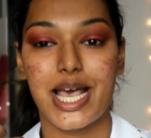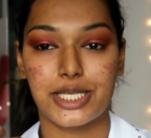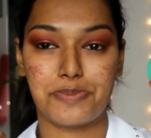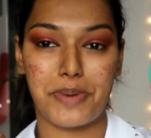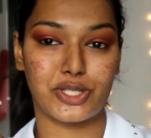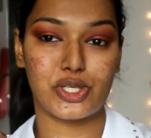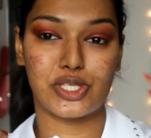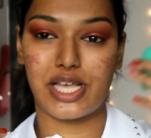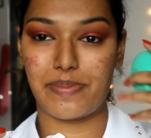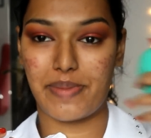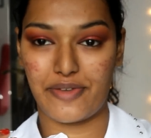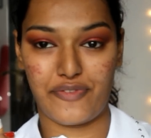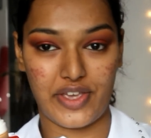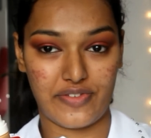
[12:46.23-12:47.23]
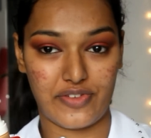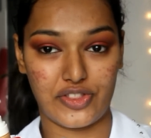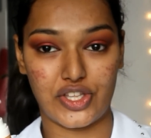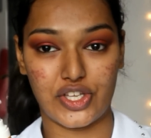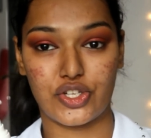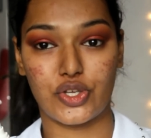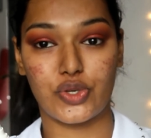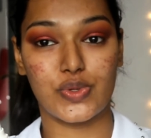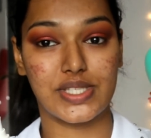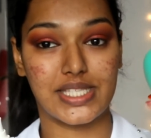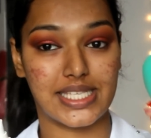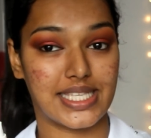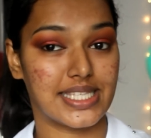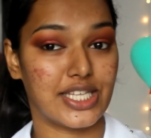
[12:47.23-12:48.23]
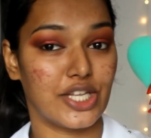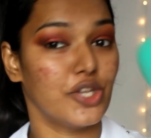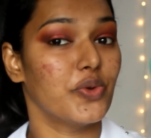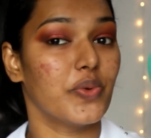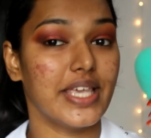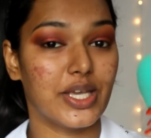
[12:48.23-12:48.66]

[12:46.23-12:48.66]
Sponges are my favorite thing to use. This is the new